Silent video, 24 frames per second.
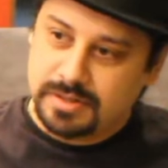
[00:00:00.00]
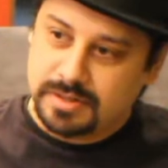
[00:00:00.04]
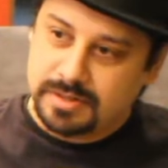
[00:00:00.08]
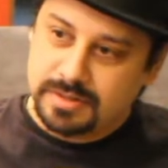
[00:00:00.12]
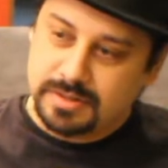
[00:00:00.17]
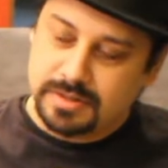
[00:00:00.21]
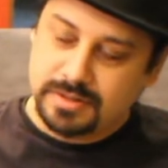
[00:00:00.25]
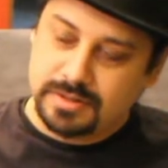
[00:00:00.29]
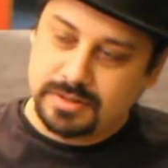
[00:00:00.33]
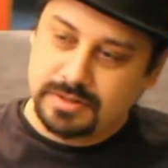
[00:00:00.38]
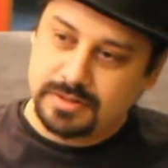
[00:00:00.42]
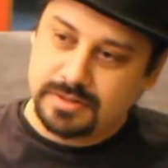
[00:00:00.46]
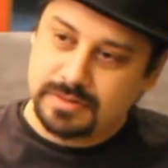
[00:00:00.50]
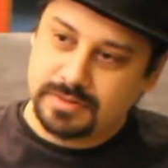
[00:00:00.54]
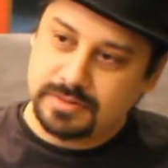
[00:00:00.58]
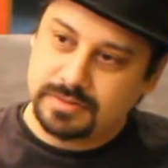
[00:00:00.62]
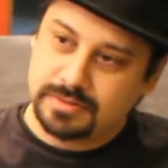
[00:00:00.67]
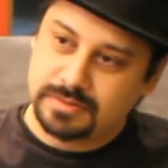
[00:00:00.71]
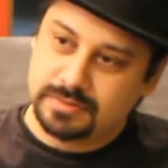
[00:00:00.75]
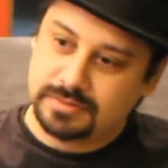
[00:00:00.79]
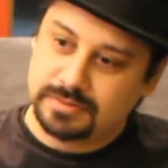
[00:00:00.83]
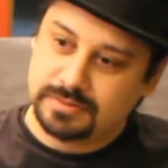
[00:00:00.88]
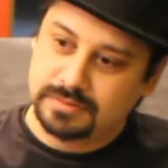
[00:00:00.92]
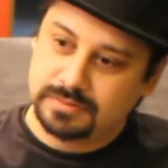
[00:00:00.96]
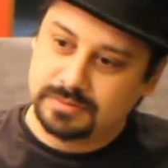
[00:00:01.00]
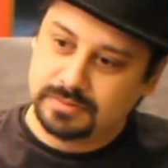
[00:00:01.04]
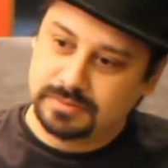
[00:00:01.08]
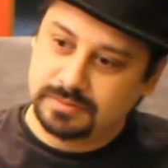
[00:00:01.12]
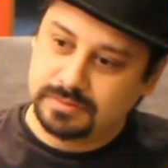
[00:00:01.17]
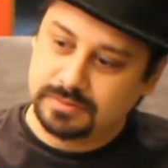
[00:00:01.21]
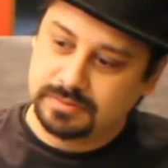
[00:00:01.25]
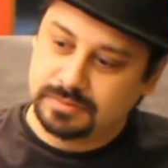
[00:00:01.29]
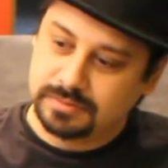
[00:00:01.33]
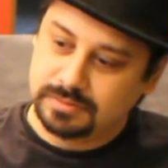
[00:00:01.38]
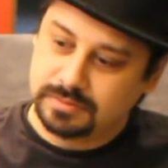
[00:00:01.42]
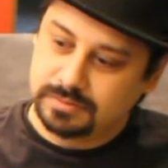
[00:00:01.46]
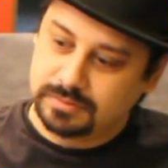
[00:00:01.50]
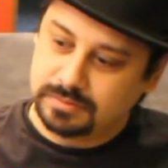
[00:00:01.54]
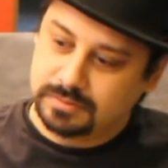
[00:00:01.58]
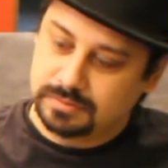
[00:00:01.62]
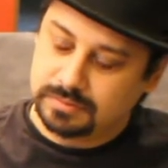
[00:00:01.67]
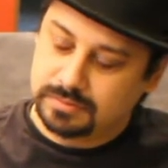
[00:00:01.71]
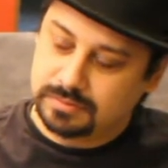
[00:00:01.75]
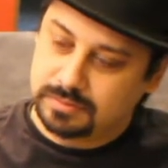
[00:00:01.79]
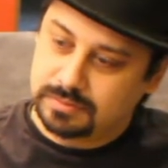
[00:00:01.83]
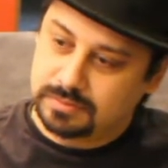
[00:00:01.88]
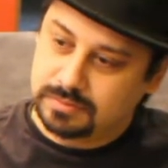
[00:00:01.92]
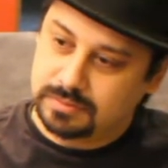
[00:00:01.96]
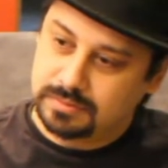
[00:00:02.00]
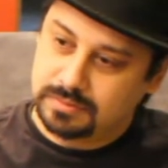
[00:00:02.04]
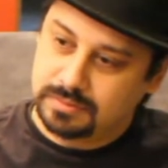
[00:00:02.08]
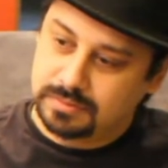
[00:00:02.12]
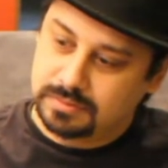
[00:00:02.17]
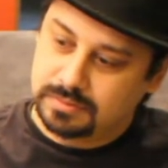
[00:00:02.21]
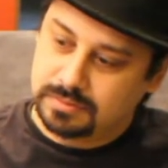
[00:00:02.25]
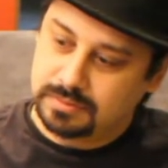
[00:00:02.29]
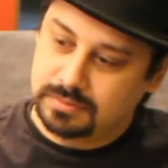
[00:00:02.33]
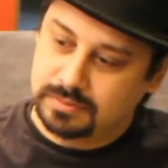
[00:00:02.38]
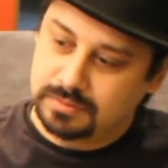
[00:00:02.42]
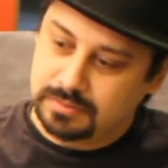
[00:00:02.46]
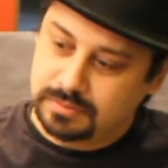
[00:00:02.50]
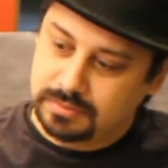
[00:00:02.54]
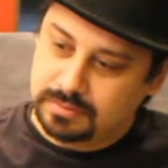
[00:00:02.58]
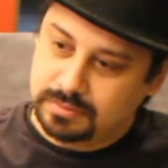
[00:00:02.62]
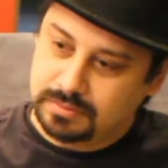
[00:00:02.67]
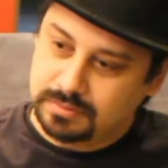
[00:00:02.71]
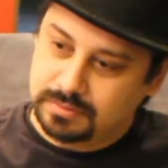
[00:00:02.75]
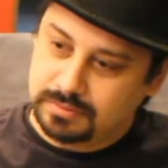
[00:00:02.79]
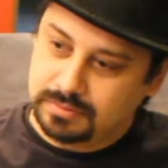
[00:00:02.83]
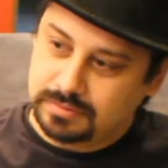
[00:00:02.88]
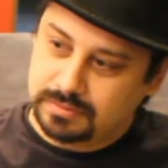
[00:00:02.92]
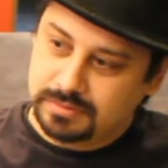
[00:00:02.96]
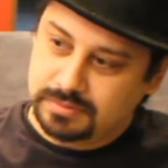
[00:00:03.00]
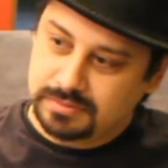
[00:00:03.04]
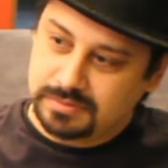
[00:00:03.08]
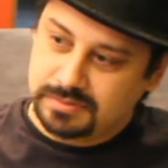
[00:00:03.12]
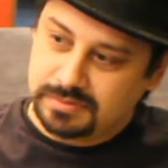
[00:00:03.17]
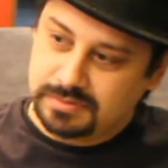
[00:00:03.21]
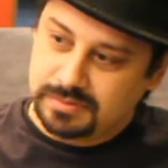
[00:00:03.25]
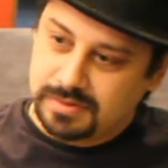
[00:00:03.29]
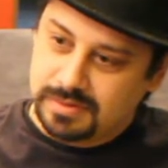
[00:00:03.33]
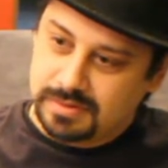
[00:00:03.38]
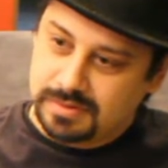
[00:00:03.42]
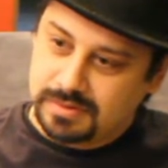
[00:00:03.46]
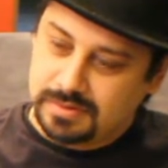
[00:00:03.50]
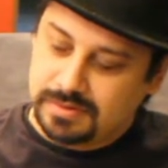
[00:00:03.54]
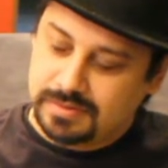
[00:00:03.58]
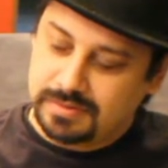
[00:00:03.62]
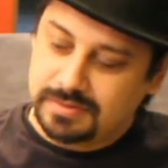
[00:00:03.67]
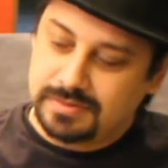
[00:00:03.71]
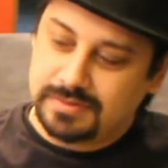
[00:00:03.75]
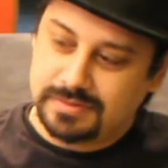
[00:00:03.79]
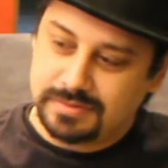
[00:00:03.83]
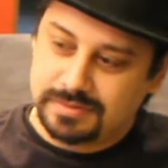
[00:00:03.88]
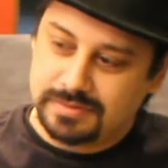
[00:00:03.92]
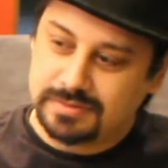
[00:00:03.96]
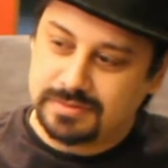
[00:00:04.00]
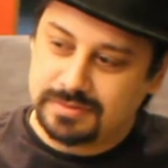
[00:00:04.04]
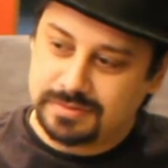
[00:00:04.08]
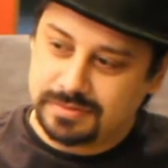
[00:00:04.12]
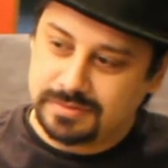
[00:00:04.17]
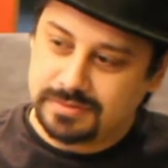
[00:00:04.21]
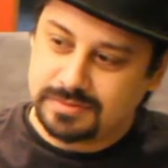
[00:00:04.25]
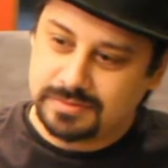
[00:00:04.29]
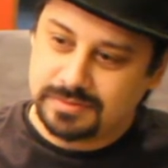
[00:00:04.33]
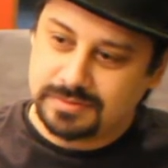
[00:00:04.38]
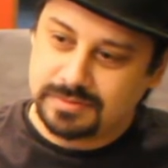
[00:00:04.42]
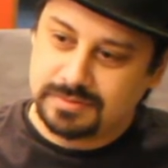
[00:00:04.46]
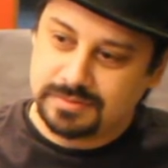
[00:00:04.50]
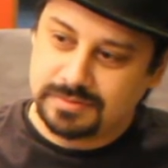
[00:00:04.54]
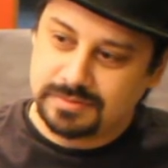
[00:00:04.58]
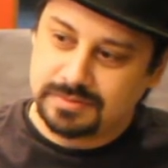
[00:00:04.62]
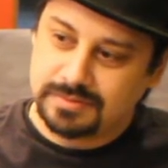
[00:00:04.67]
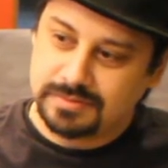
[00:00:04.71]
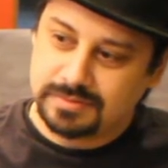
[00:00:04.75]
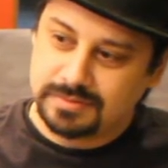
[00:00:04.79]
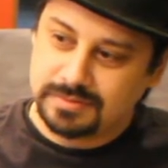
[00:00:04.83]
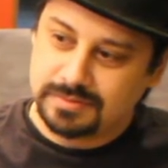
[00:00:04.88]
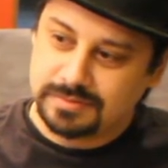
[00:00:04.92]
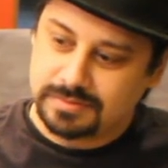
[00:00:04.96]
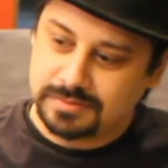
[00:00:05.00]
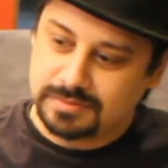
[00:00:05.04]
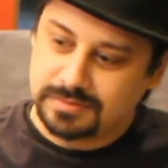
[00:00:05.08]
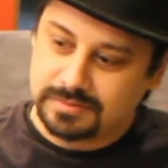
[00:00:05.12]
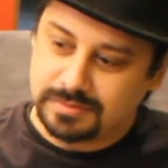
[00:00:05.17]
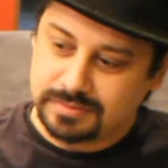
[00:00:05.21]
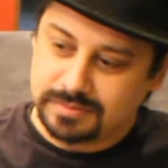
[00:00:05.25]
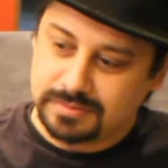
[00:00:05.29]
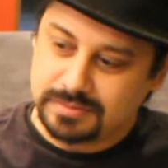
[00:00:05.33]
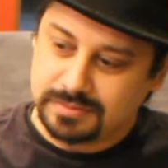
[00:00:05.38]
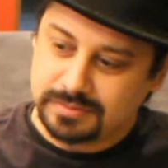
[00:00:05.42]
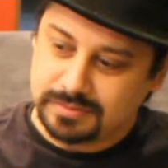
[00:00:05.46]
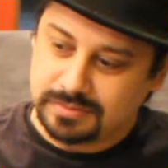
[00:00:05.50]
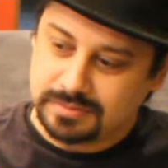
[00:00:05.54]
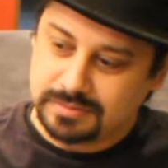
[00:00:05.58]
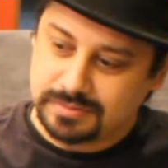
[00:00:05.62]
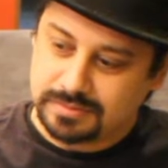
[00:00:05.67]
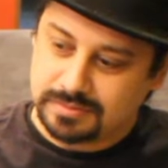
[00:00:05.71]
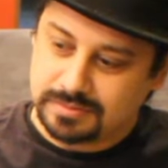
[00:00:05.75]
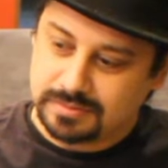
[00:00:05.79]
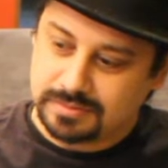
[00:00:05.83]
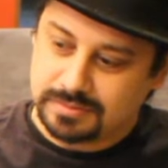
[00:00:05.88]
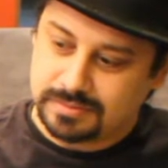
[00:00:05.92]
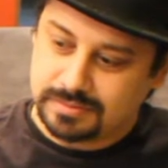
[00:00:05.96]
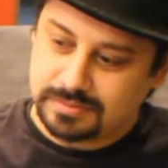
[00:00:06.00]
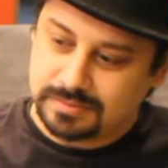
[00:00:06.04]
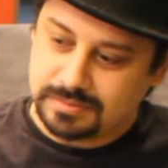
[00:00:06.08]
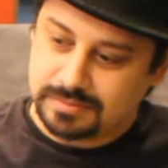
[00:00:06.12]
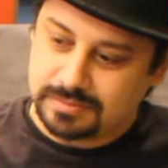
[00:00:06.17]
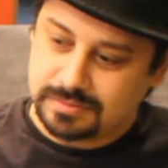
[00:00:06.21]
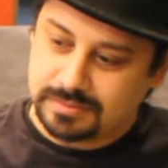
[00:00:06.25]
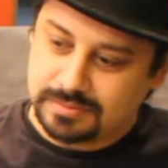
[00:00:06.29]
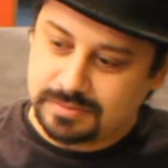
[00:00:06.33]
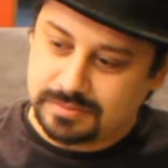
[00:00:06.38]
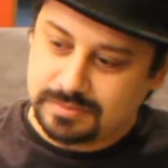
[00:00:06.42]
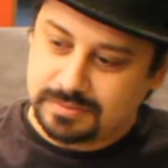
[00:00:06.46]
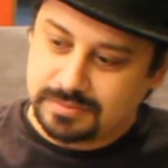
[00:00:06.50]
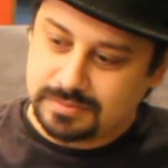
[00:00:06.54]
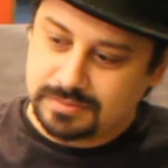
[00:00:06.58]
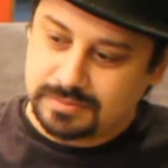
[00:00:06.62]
[no speech]